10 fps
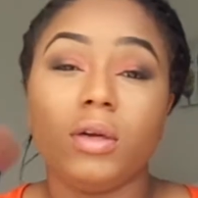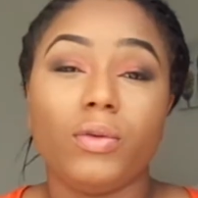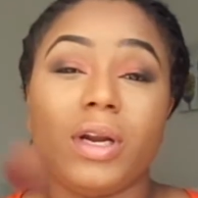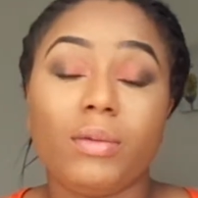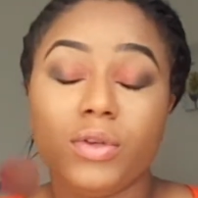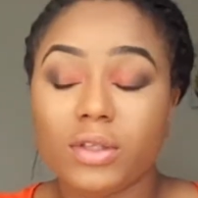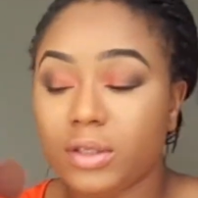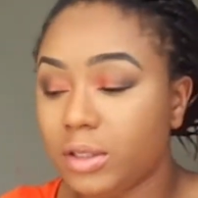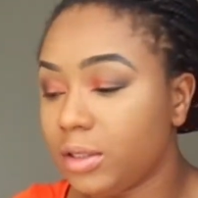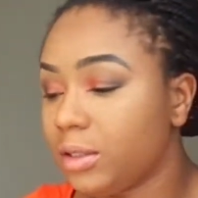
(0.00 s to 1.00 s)
on its own
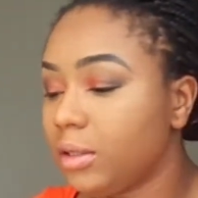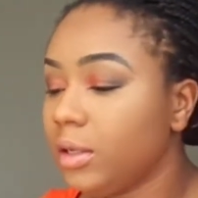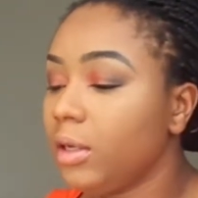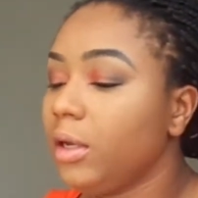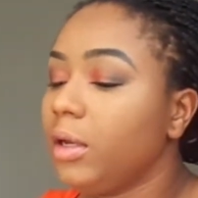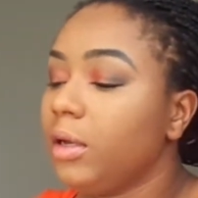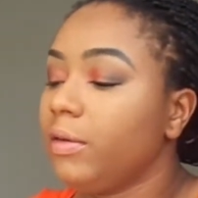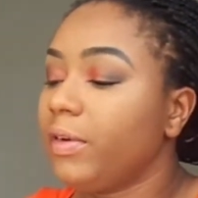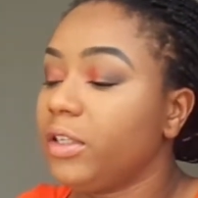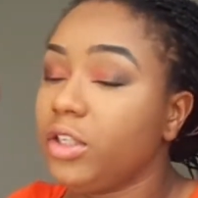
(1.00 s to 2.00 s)
naturally in
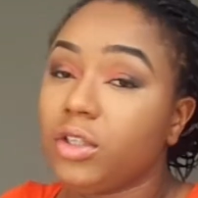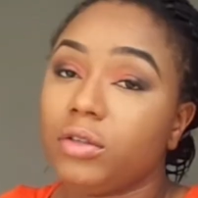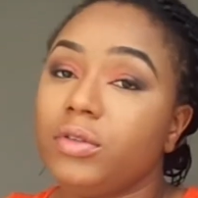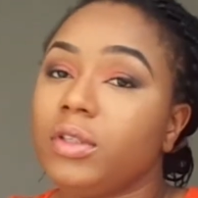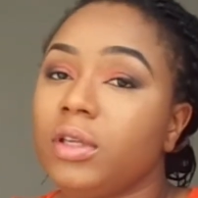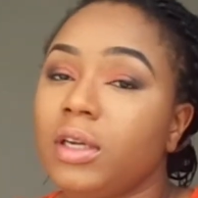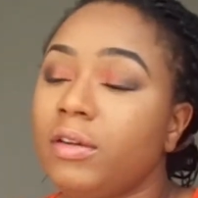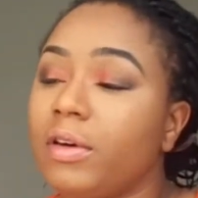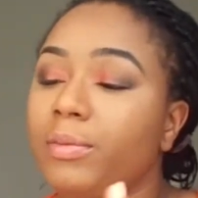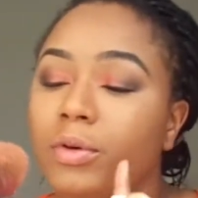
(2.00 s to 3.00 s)
the areas that I want it
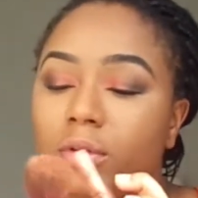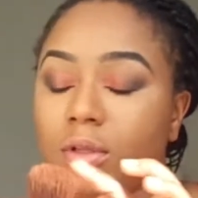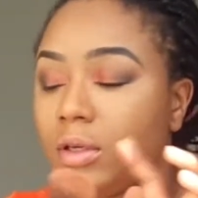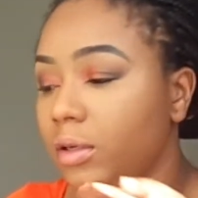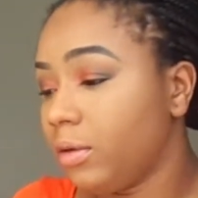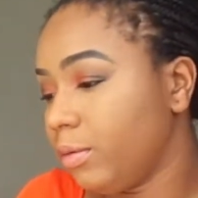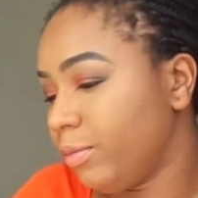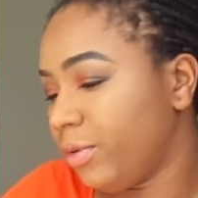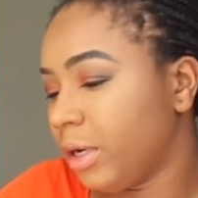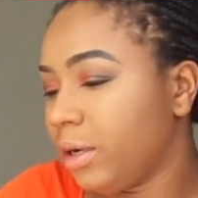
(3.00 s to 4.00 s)
to highlight.
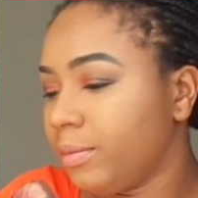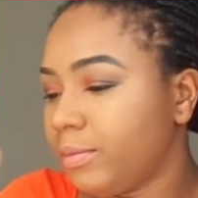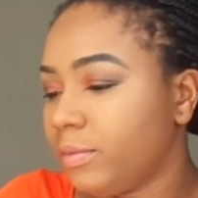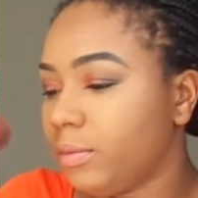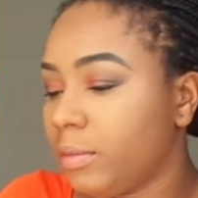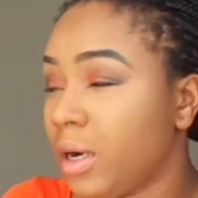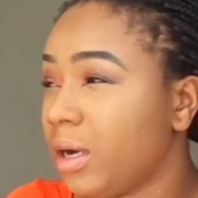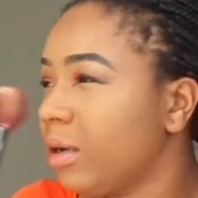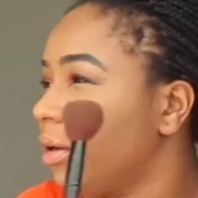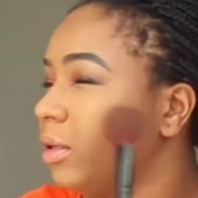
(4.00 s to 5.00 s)
And one thing with
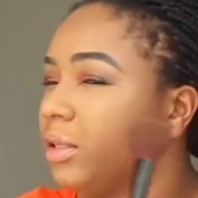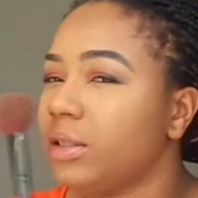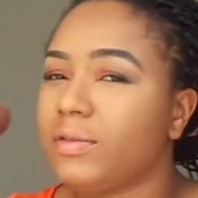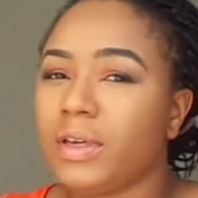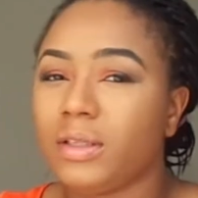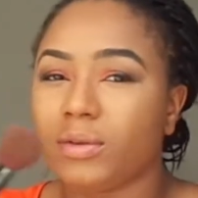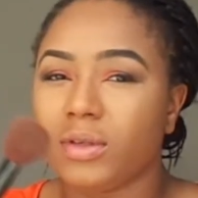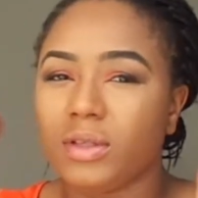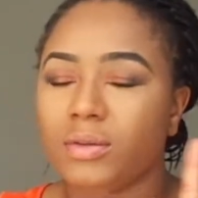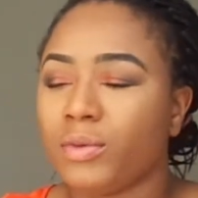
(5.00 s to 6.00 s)
highlighting is that
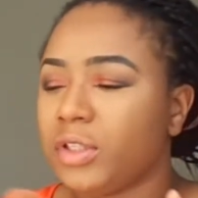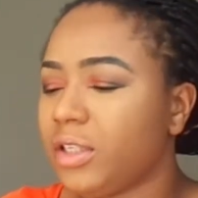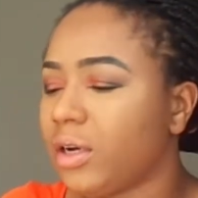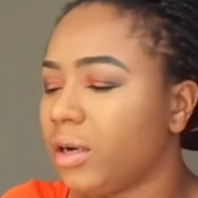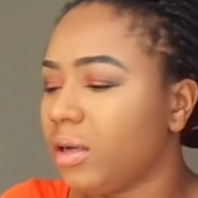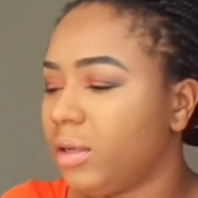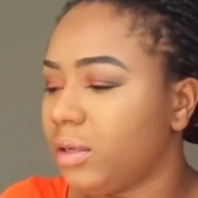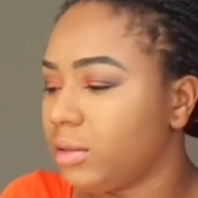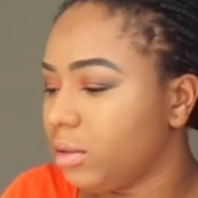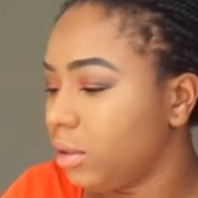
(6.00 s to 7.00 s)
it has
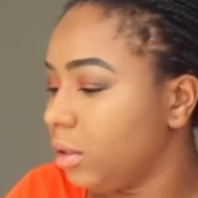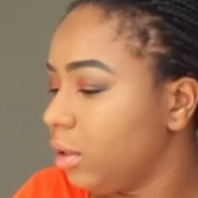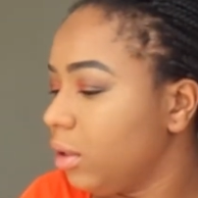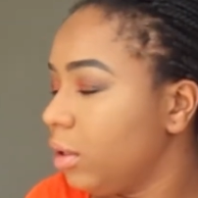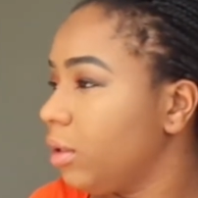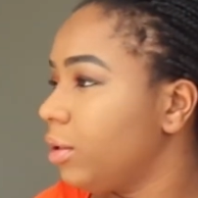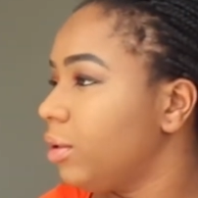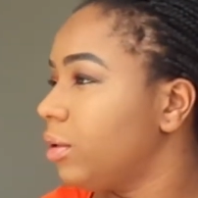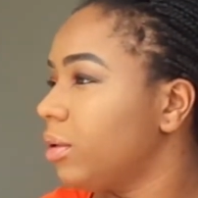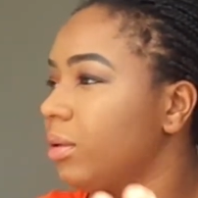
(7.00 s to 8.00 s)
to
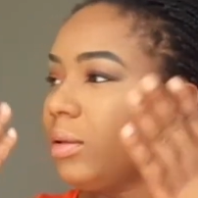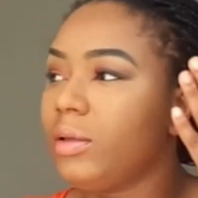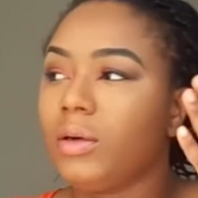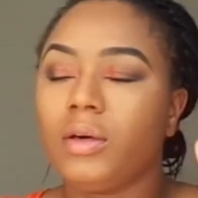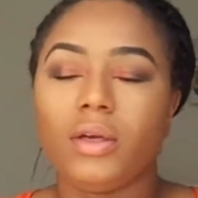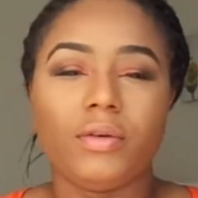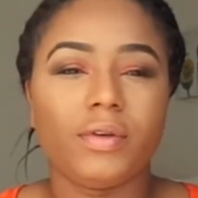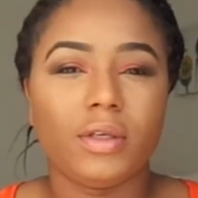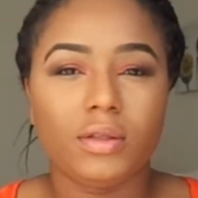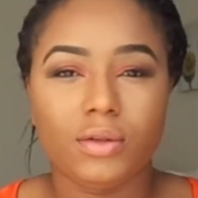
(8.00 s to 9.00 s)
like highlight according to
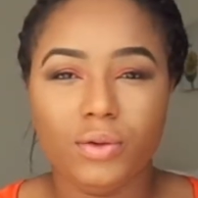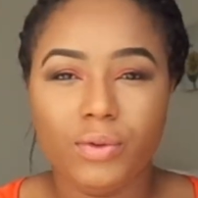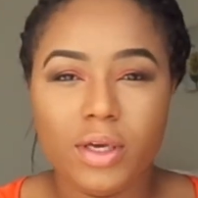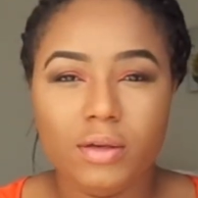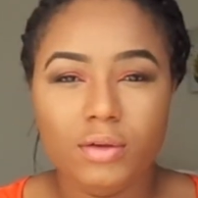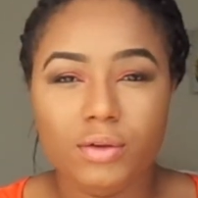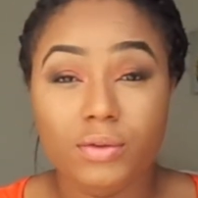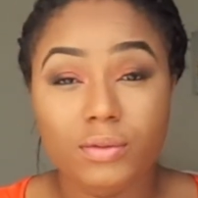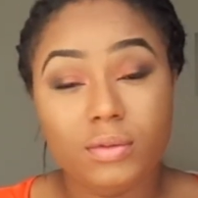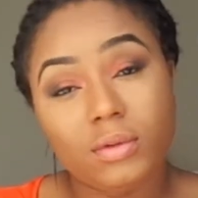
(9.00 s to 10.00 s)
your face structure
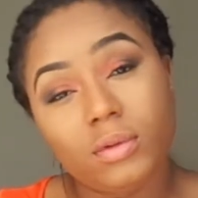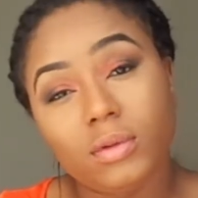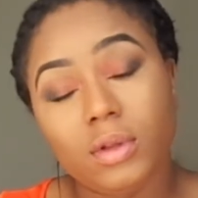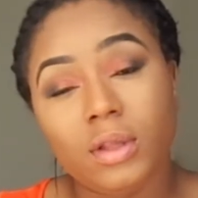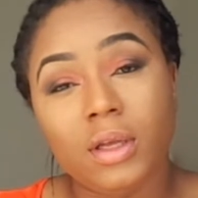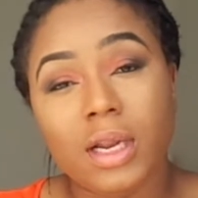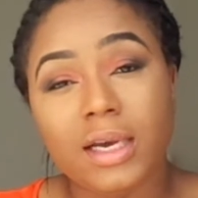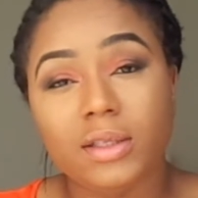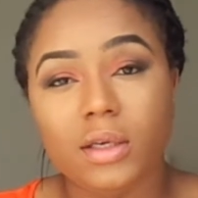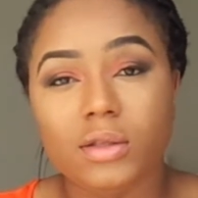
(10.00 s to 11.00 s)

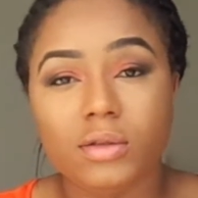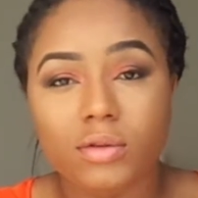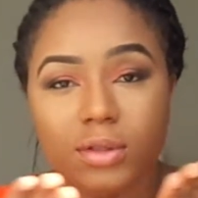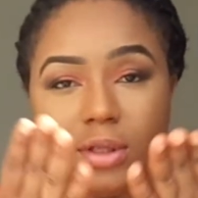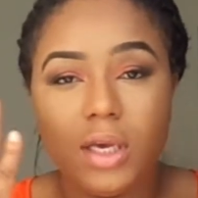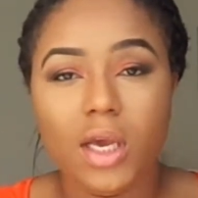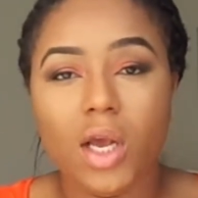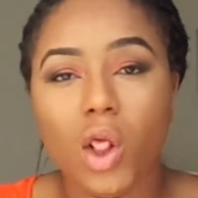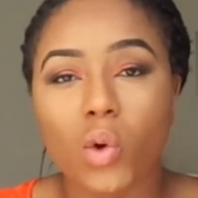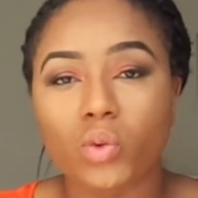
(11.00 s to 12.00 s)
or according to the face
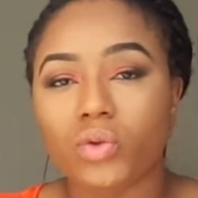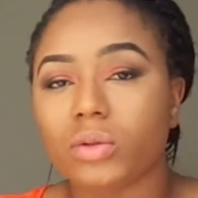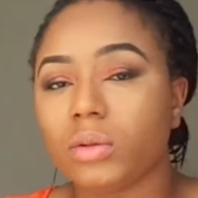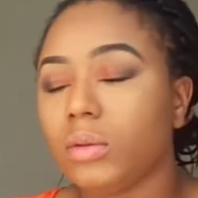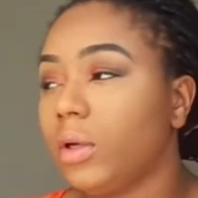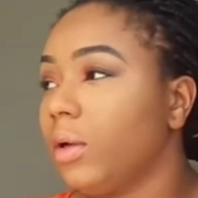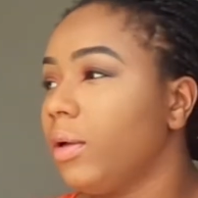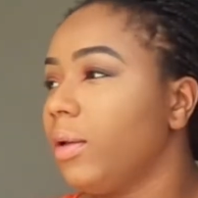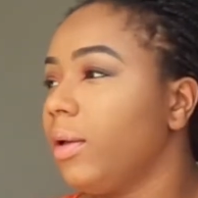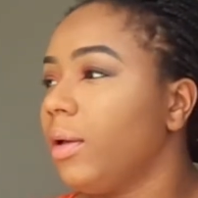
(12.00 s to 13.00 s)
structure that you want to
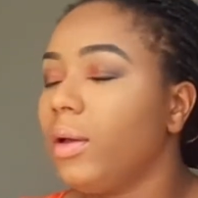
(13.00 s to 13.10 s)
achieve.